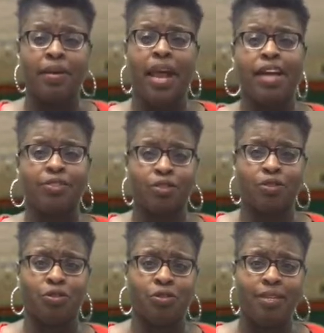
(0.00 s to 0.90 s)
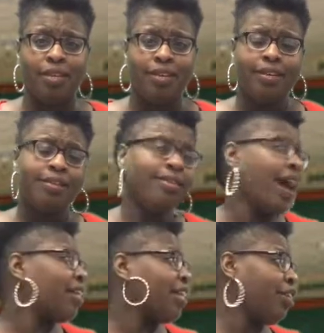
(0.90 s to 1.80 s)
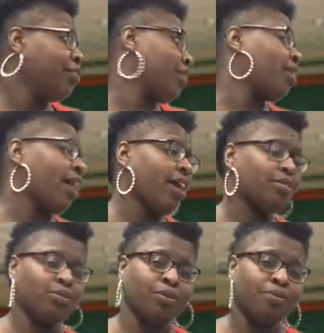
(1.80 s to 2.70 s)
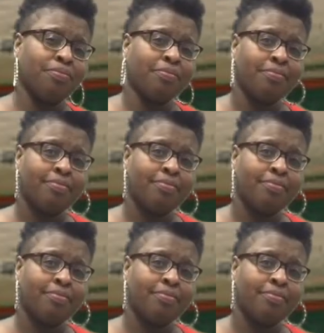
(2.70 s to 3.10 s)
in high school, not here in a classroom,